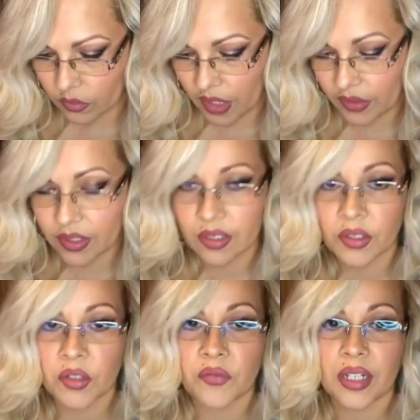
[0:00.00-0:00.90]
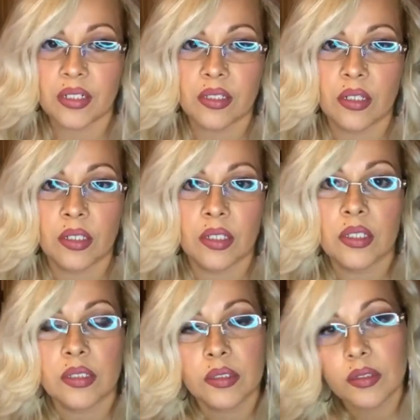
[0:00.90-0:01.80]
this is going to affect us on
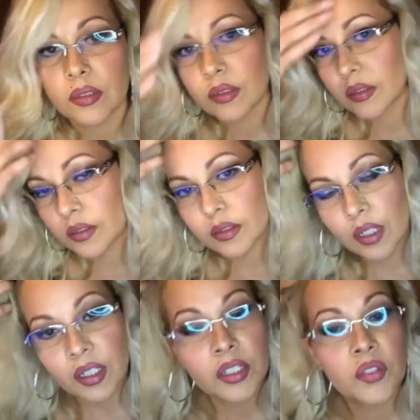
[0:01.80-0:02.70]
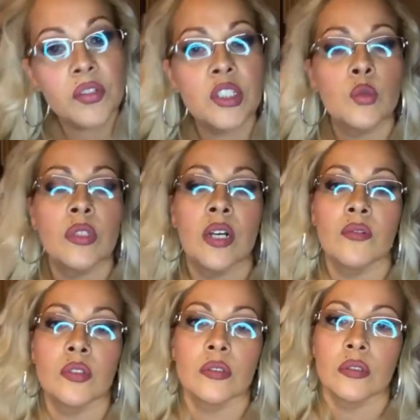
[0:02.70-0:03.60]
an individual
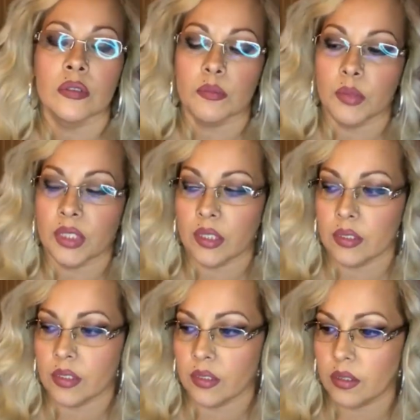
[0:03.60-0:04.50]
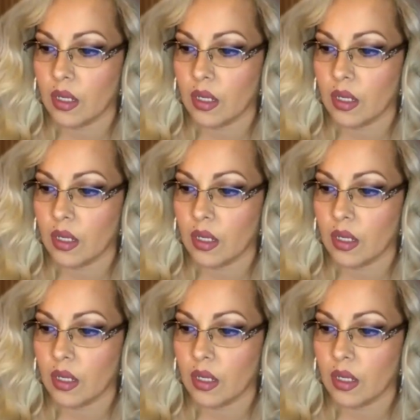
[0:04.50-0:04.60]
level, because